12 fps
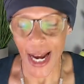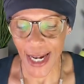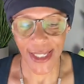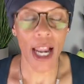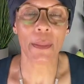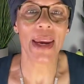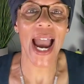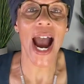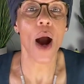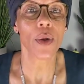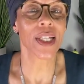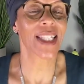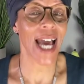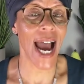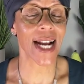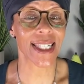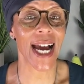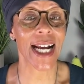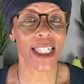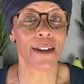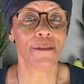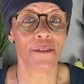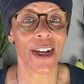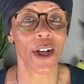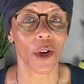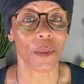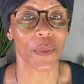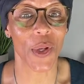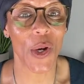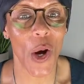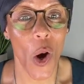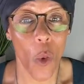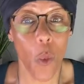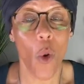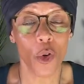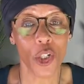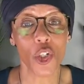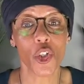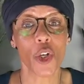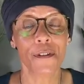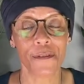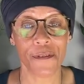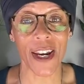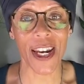And tell me, how did that anxiety feel? What did you